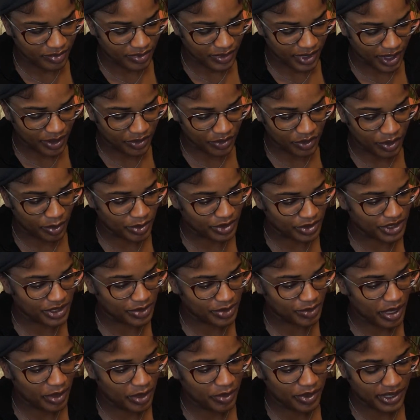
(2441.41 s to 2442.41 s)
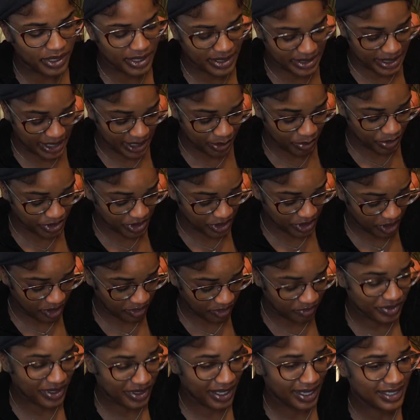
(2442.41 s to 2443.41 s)
I don't know how much it is. Maybe it is 80%
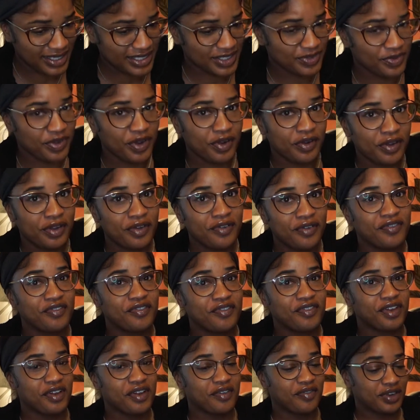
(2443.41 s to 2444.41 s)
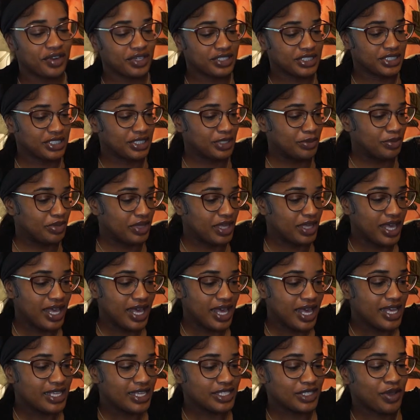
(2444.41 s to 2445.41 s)
off. That is very, very, very cheap. So
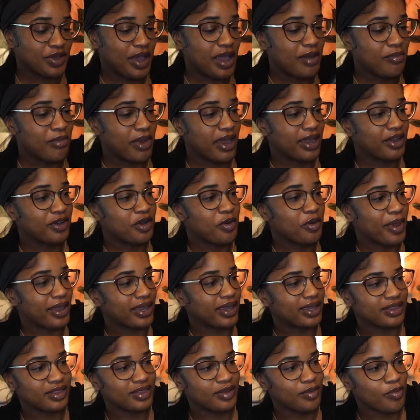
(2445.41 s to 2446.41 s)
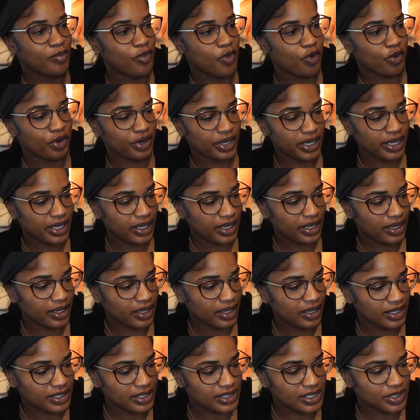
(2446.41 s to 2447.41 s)
I might go back in the morning
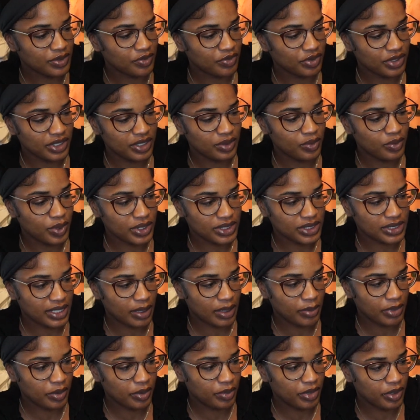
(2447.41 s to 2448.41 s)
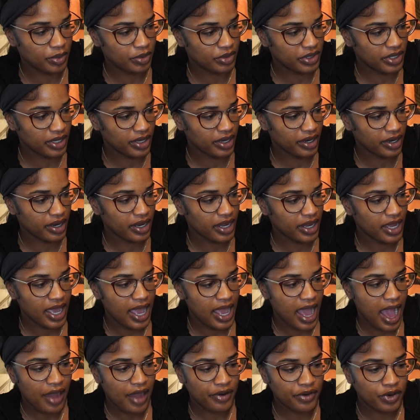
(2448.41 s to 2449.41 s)
because it really wasn't that many people there.
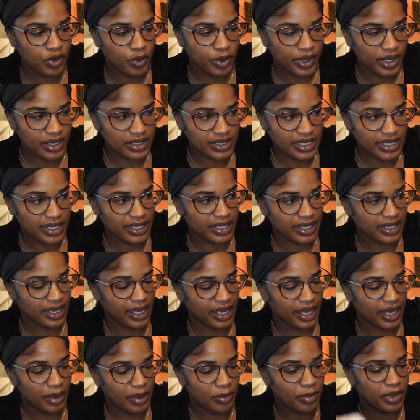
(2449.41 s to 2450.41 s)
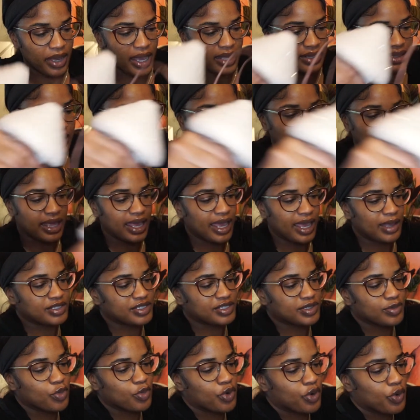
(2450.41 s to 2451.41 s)
I don't know what else I can get, but I think they had
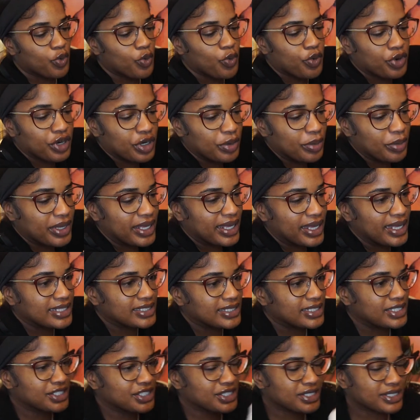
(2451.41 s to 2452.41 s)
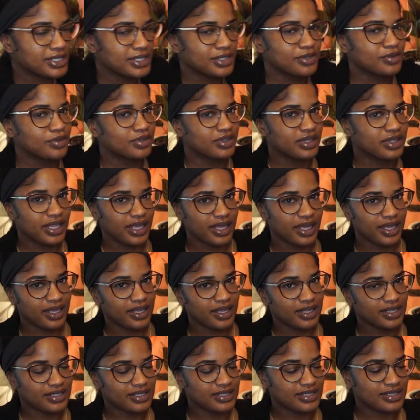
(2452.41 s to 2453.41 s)
some more ornaments and just little
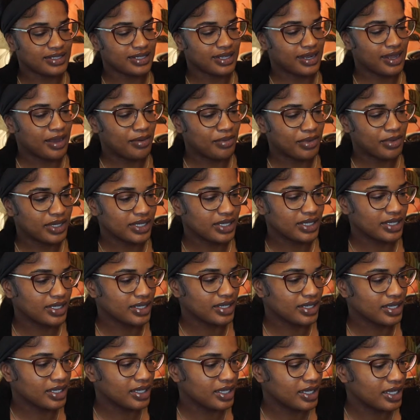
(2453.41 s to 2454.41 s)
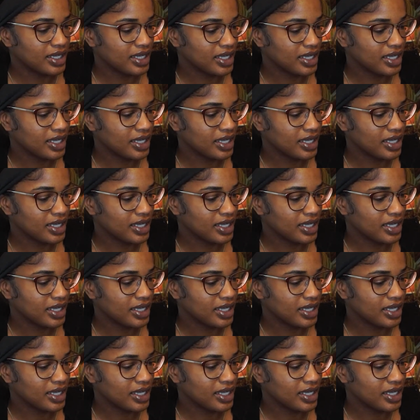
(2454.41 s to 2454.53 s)
things. So I'm going to